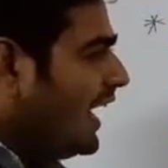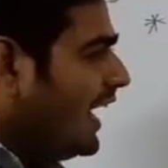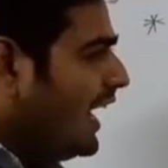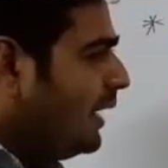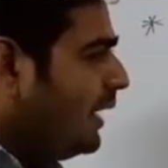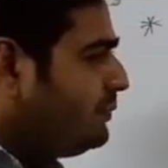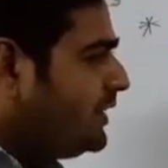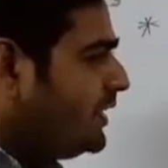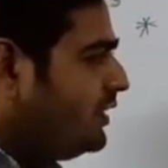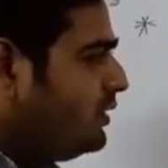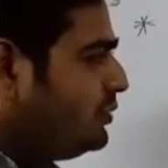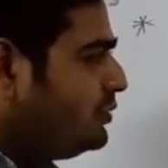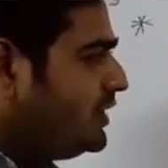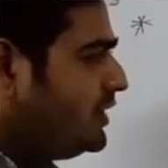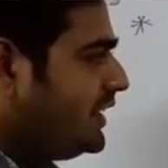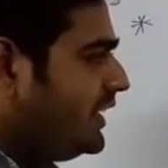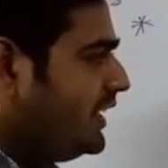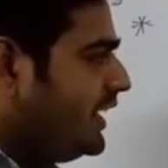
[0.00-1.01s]
After
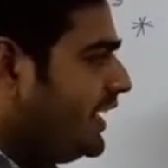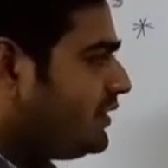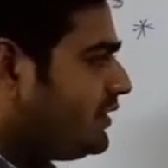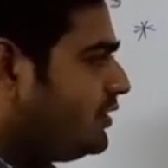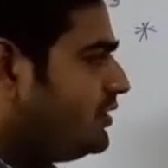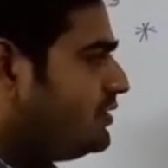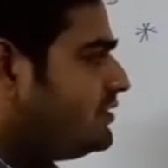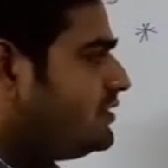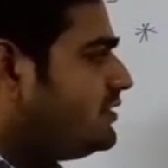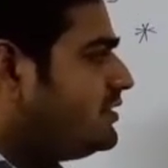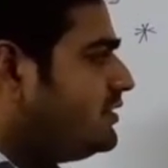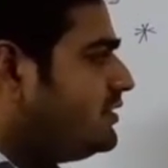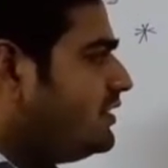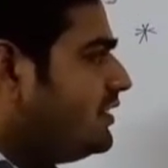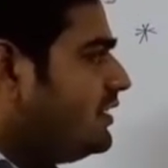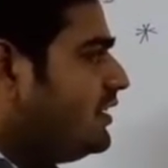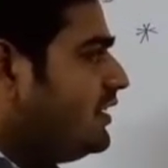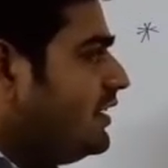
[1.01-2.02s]
losing electrons,
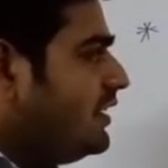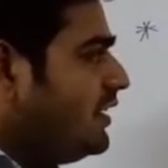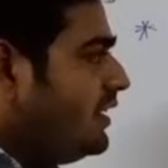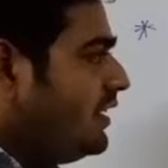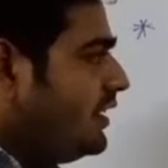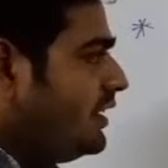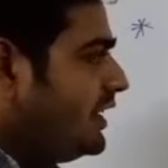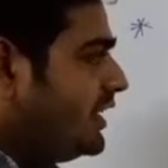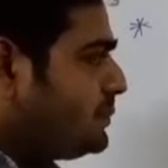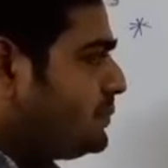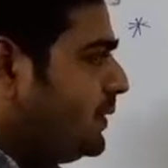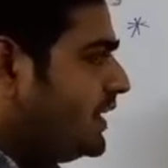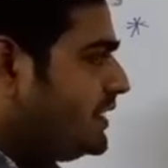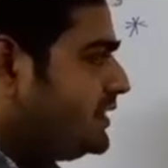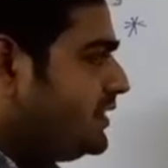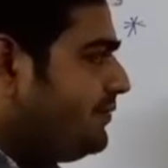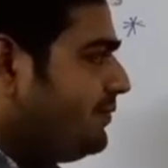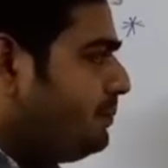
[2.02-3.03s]
this
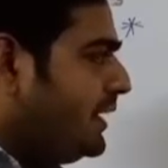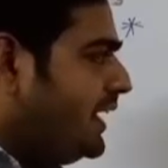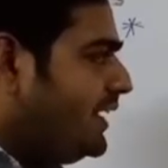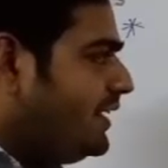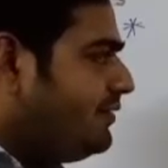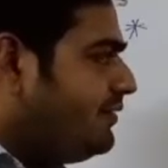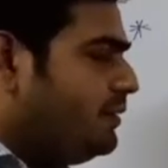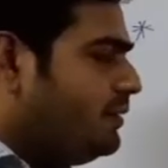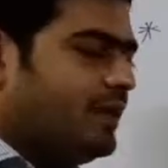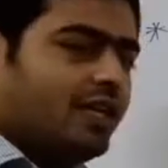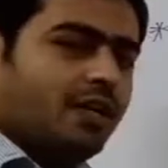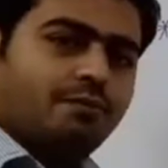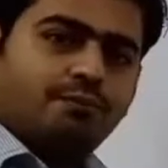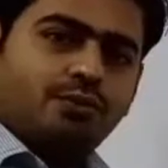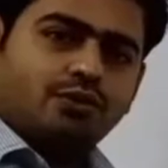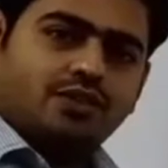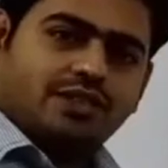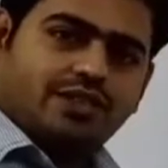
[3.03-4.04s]
first plate will
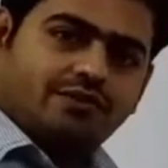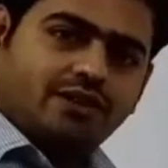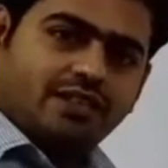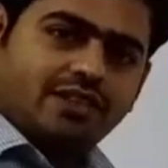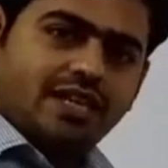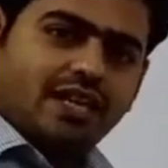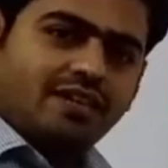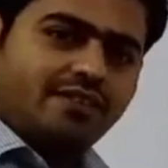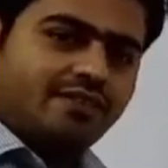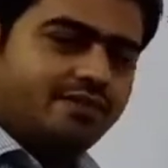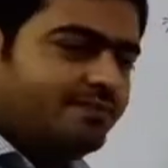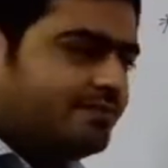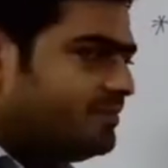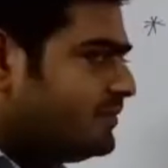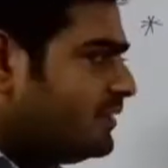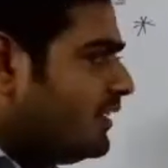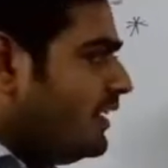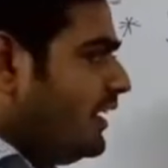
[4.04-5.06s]
become positively charged
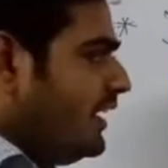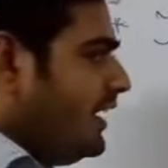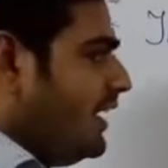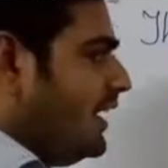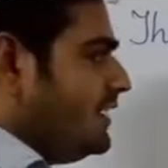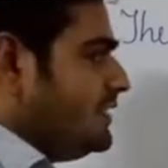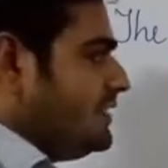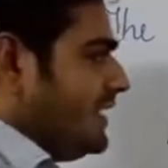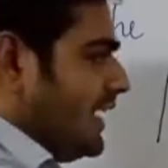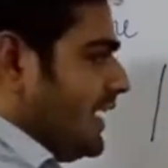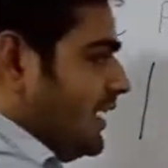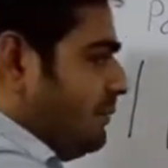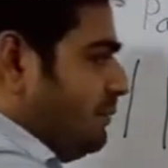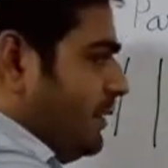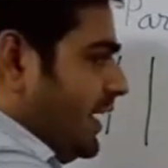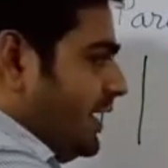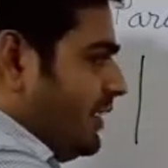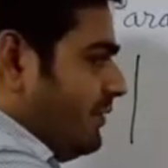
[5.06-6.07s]
and
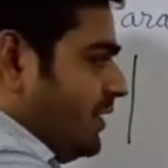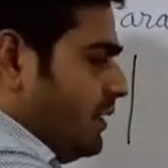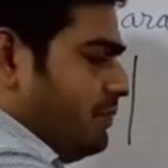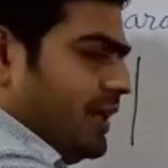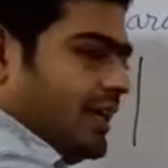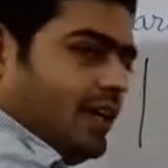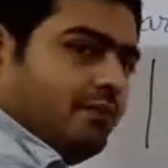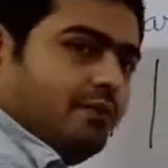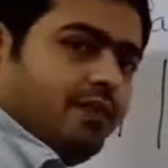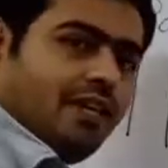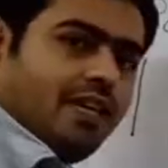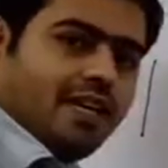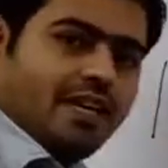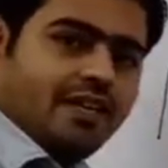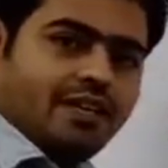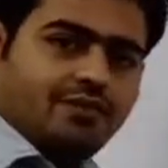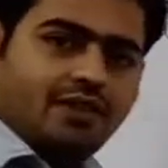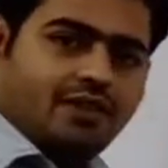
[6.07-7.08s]
second plate will become
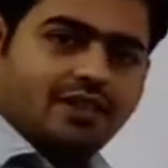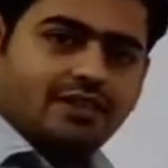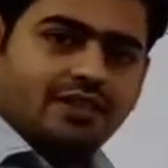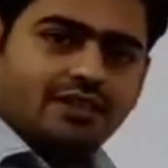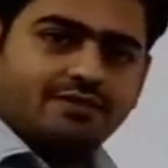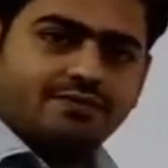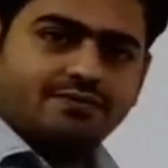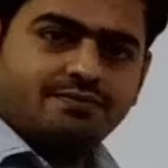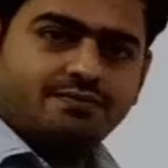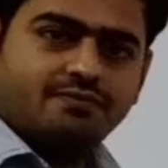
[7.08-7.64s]
negatively charged.